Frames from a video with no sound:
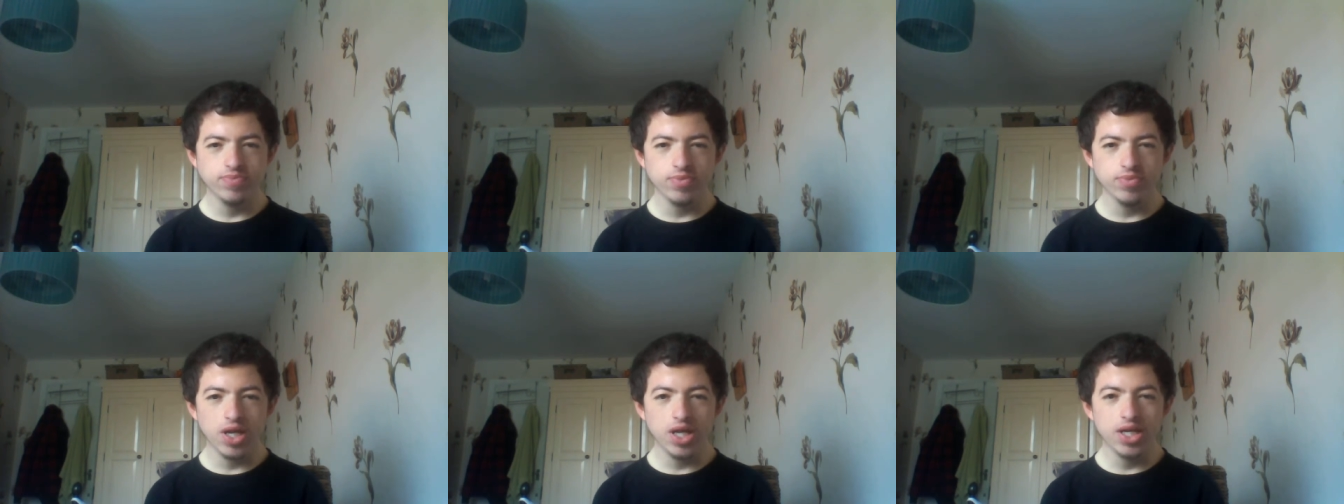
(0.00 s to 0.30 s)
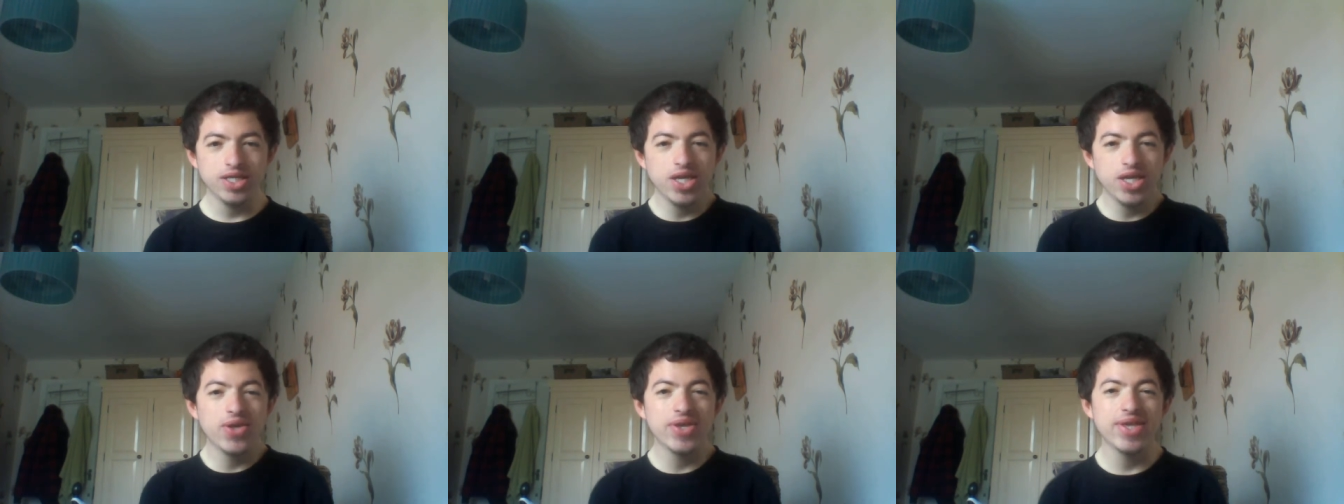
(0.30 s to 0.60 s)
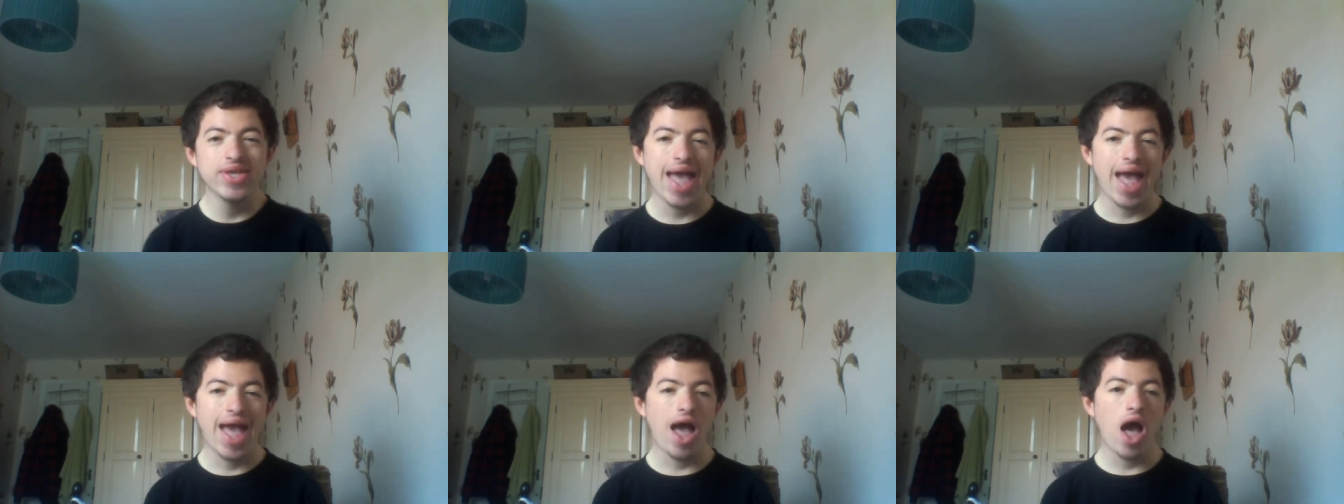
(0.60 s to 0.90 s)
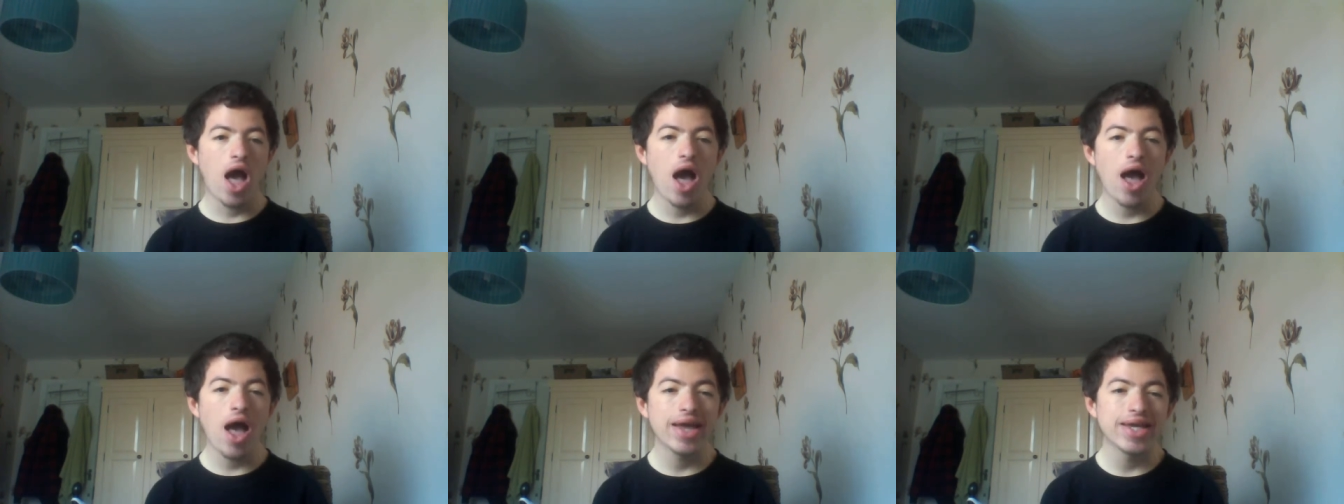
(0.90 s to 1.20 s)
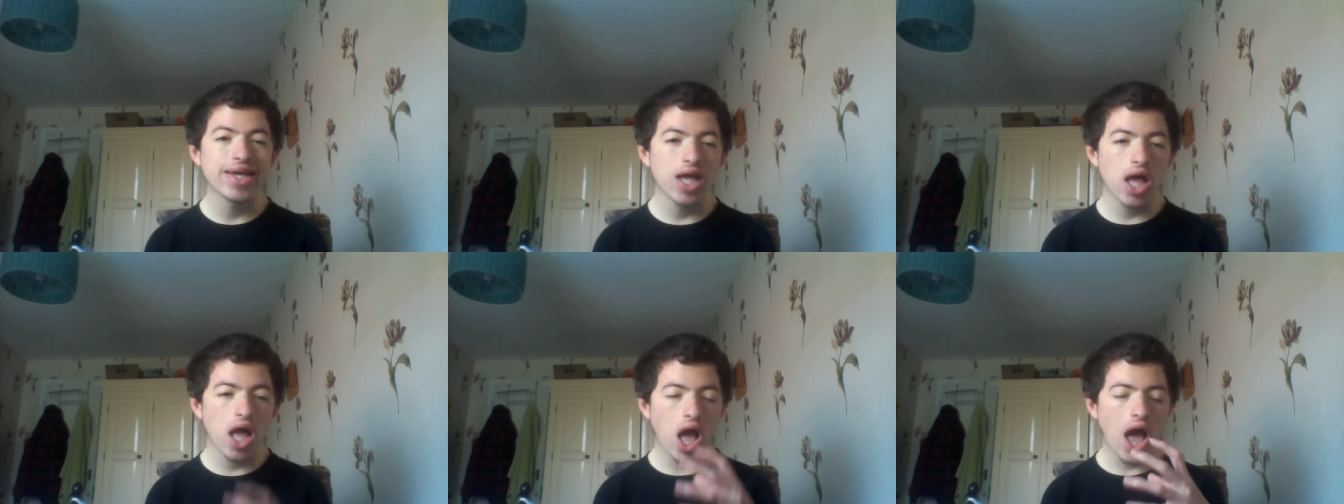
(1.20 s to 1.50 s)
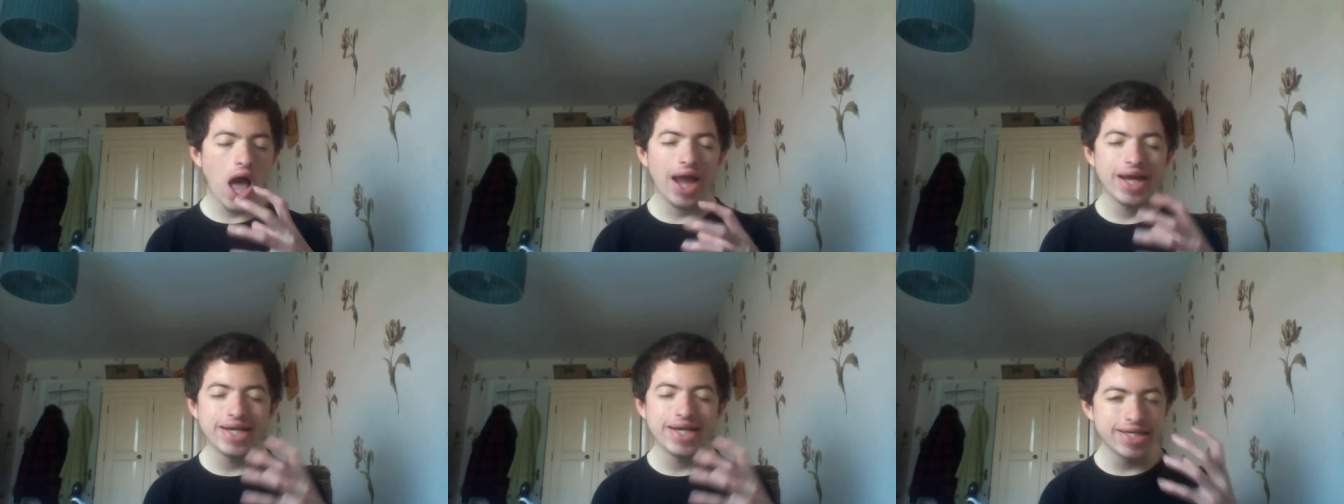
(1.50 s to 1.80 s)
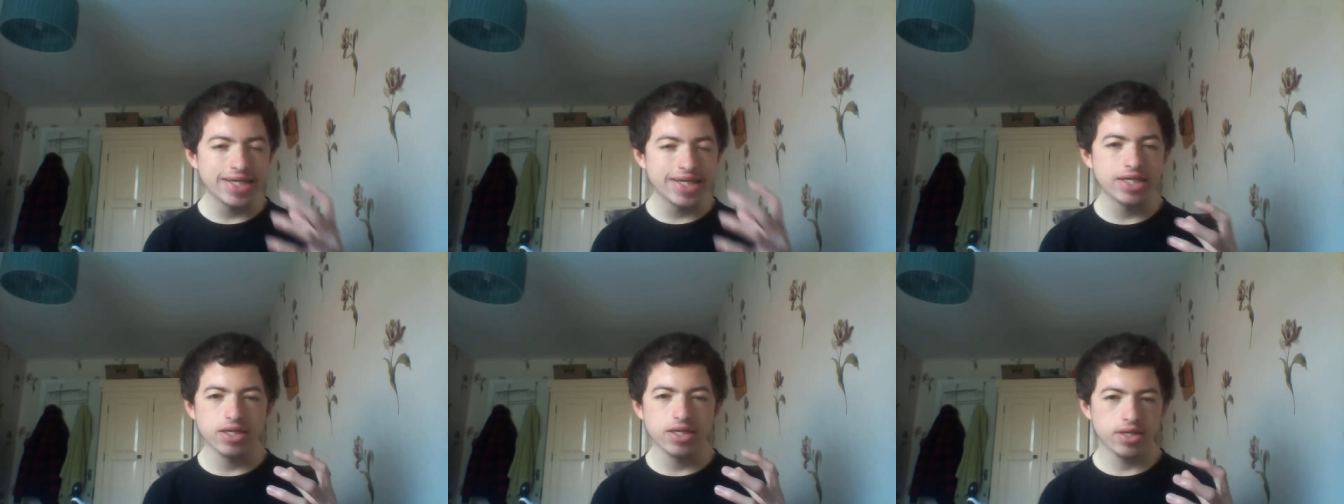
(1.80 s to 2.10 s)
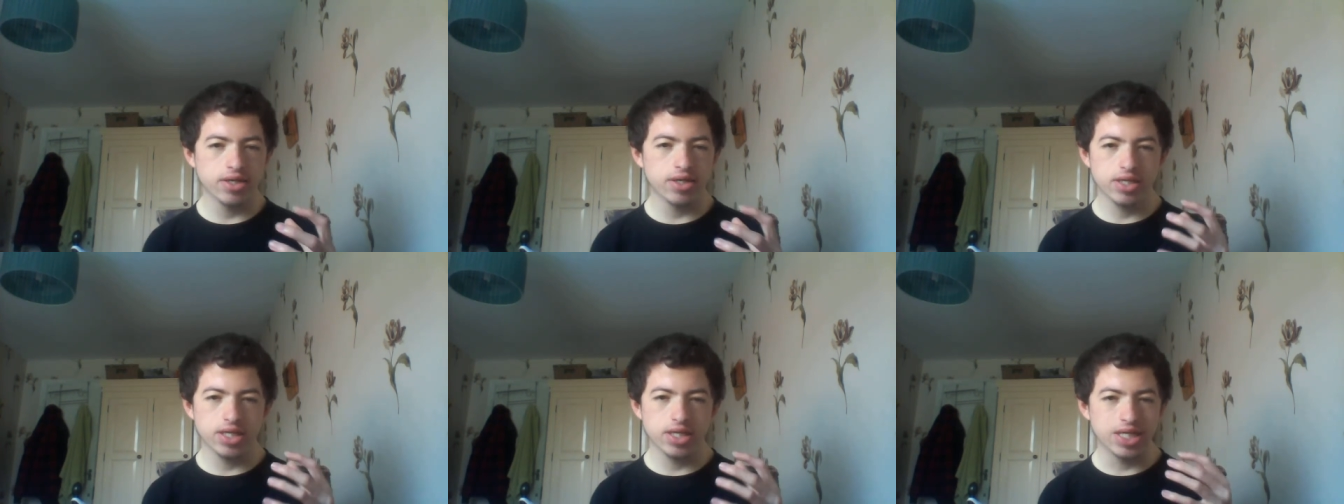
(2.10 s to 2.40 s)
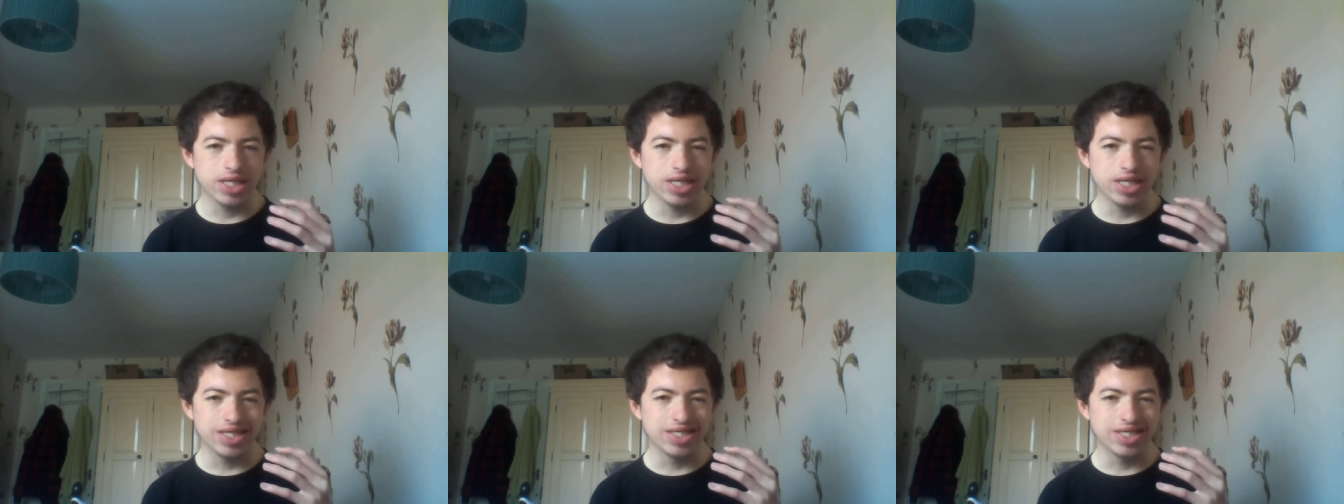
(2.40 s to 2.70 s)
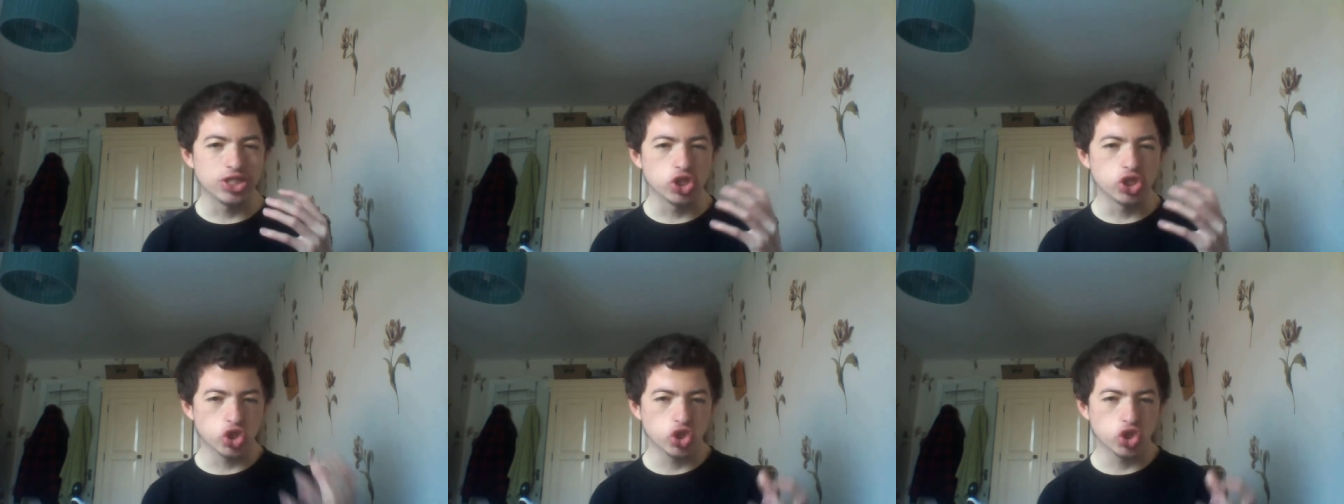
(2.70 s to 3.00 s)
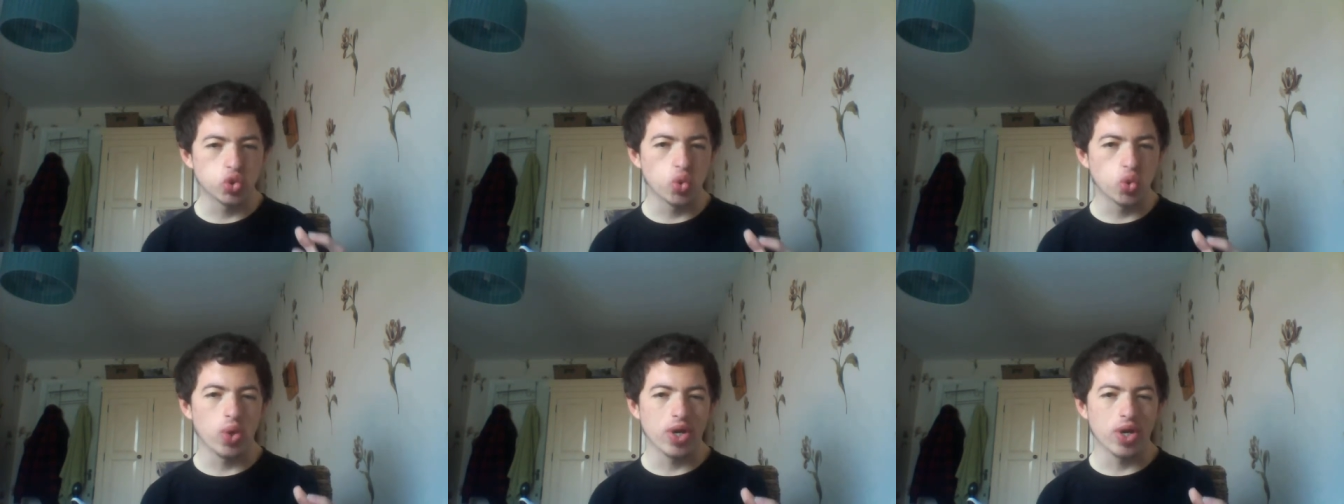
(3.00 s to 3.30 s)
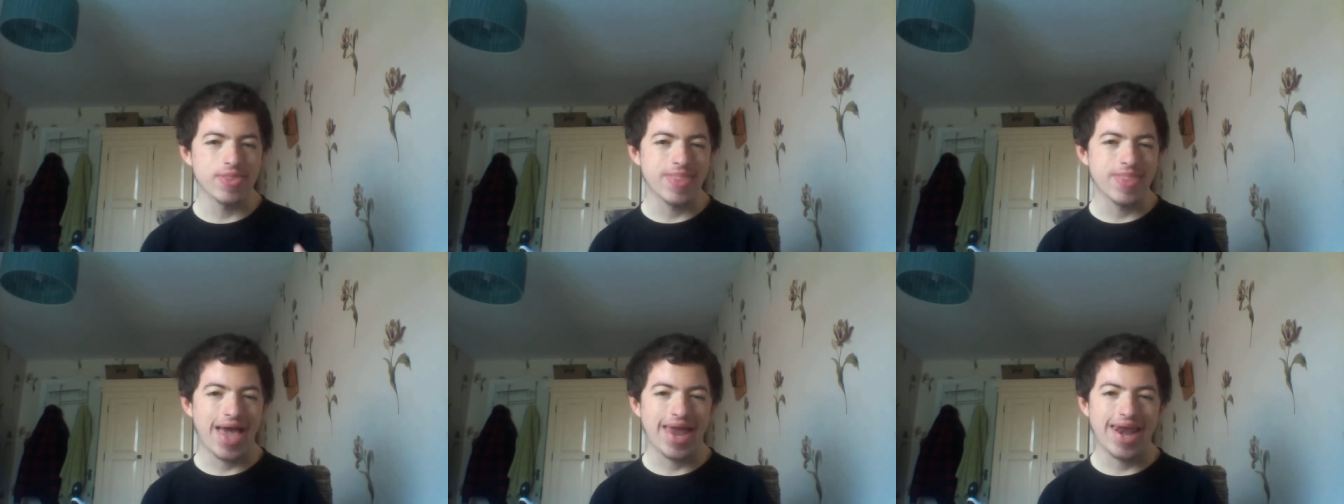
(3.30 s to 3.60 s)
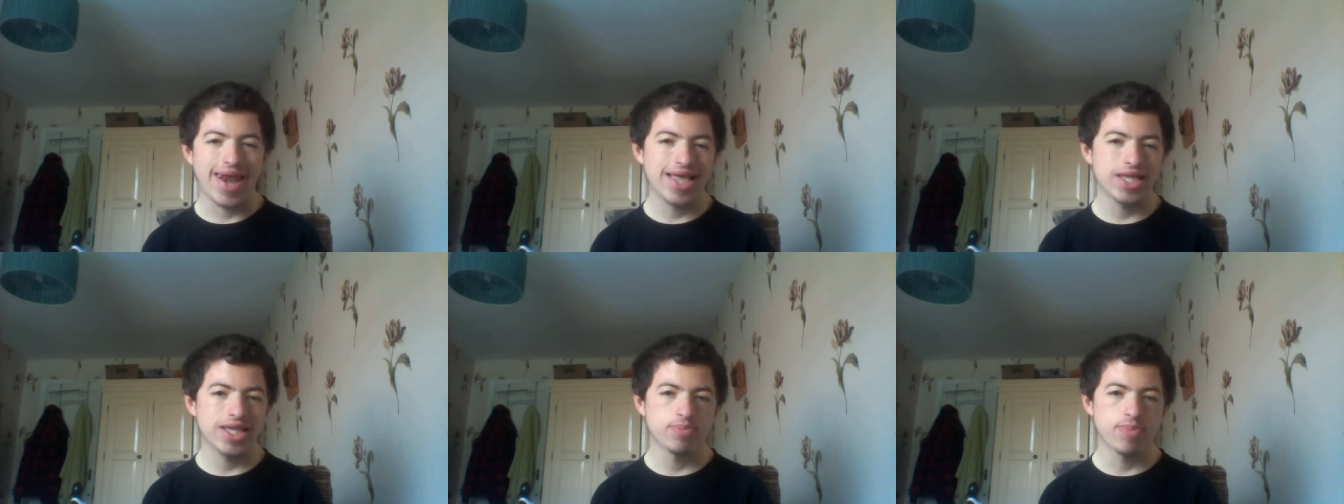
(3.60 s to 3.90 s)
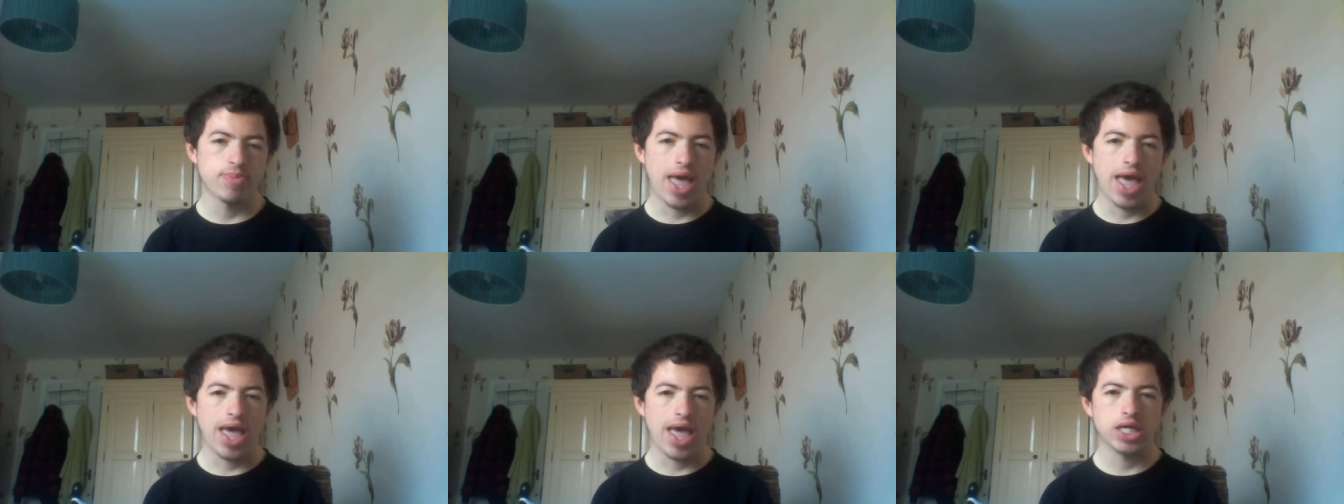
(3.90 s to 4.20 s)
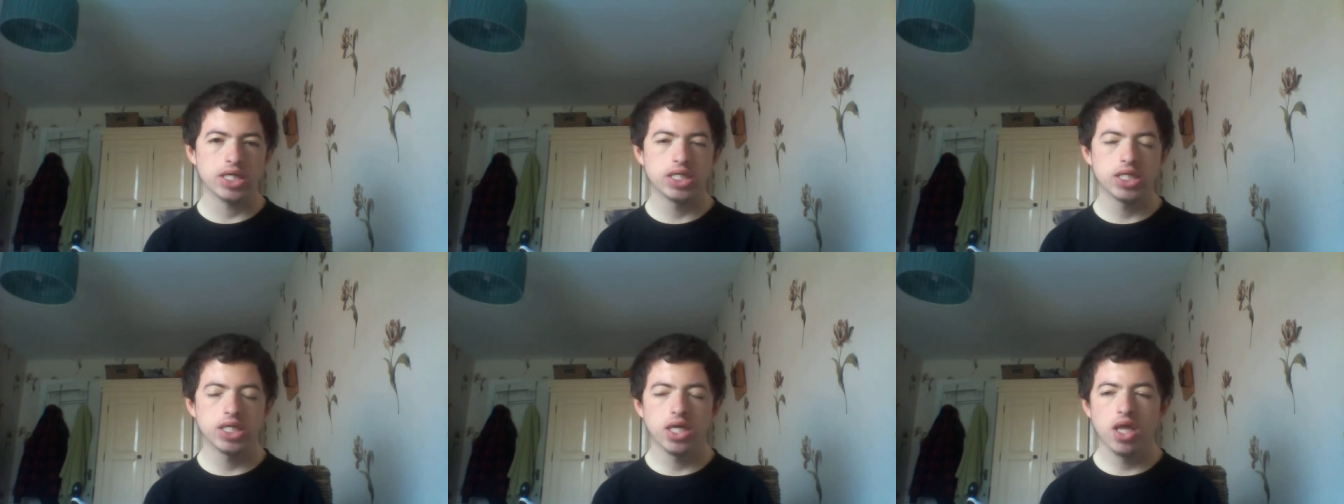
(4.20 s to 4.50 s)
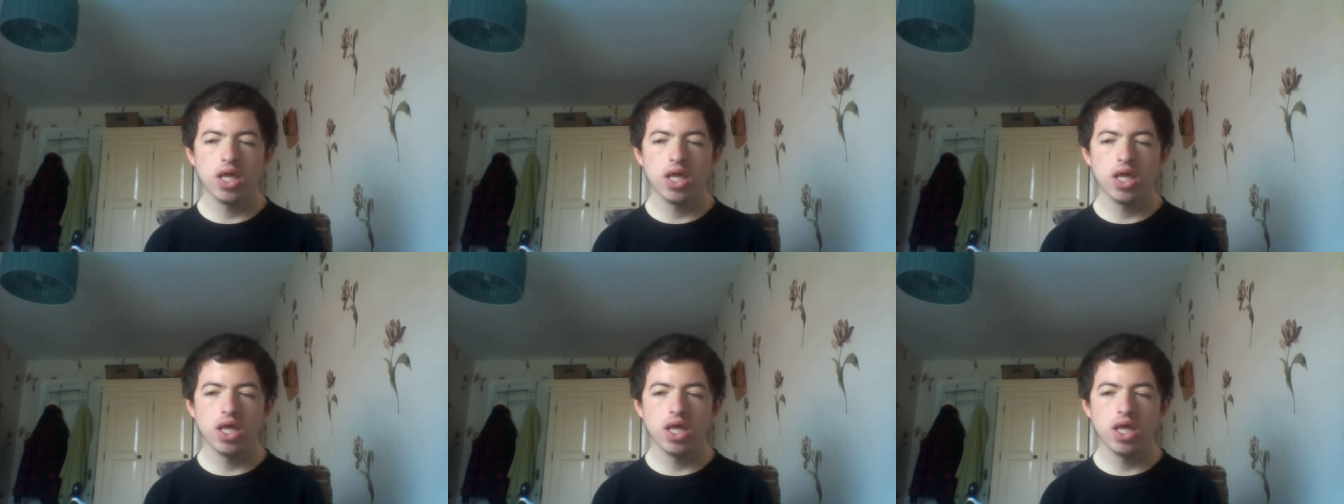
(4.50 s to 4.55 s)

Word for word: so yeah, I I didn't enjoy that aspect.